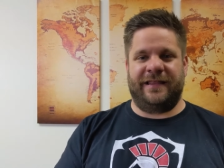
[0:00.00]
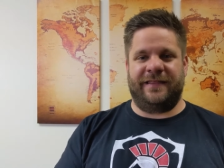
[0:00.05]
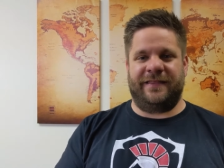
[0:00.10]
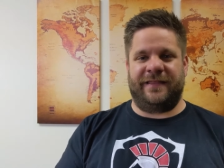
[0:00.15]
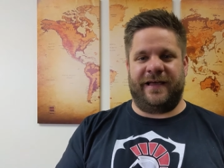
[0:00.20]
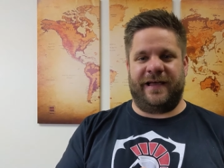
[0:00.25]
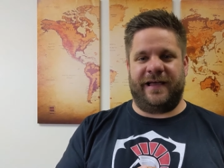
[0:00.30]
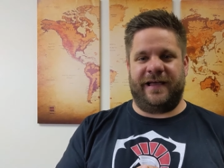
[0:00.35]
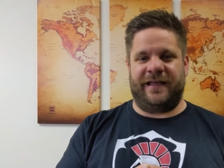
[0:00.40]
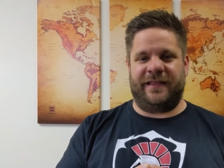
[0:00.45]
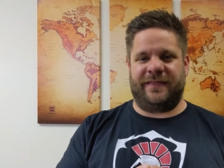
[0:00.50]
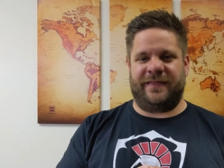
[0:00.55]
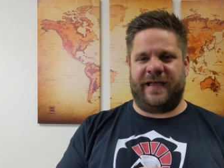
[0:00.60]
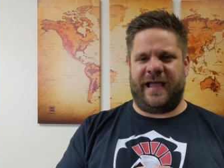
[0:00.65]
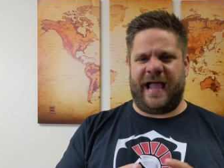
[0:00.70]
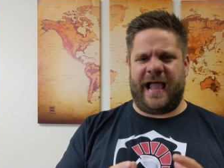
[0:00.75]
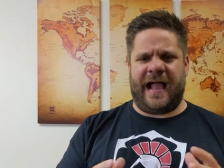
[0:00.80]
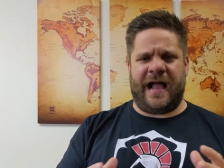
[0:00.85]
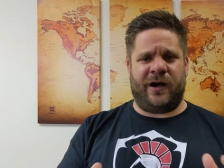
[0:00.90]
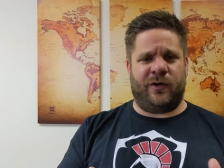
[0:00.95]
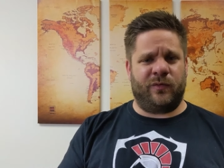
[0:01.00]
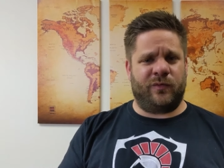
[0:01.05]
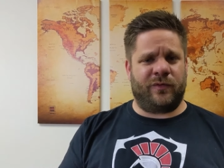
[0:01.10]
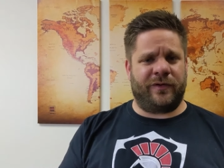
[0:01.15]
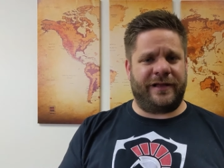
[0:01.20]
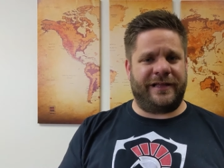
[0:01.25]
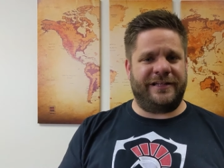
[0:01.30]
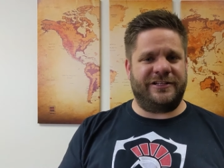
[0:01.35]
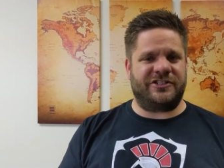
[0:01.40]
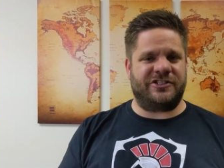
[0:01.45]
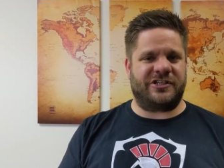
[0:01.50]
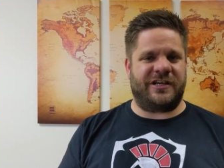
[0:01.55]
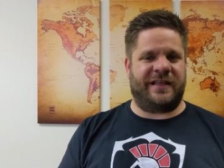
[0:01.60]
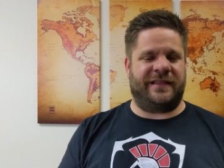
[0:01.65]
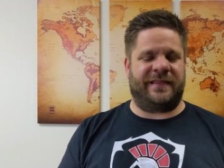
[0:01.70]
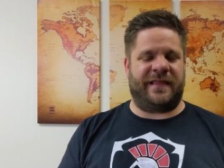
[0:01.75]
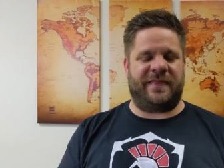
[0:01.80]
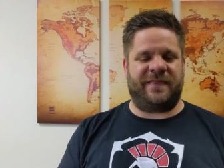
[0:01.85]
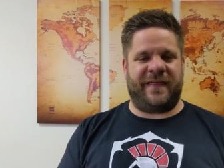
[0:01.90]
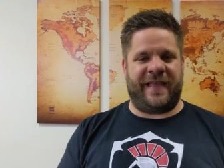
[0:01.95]
the outreach
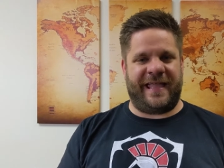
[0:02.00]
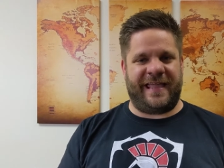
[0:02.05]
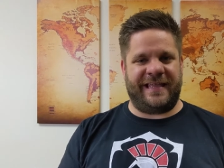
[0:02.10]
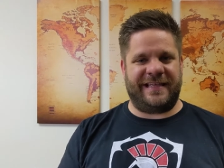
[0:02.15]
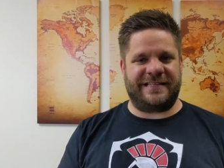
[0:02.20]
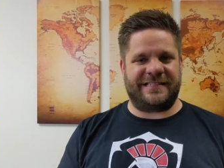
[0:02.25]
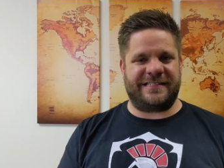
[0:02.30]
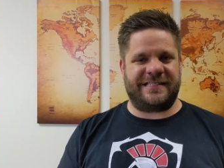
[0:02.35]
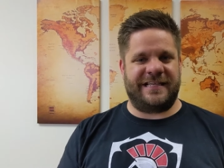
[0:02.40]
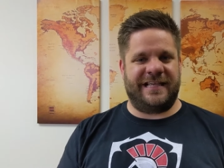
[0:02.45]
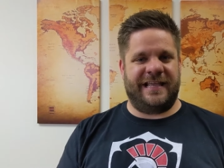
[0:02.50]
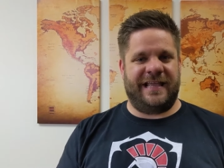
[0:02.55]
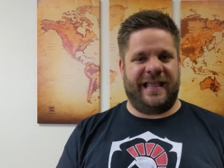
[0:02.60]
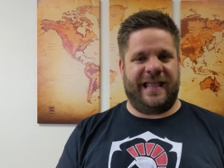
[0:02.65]
and the thanks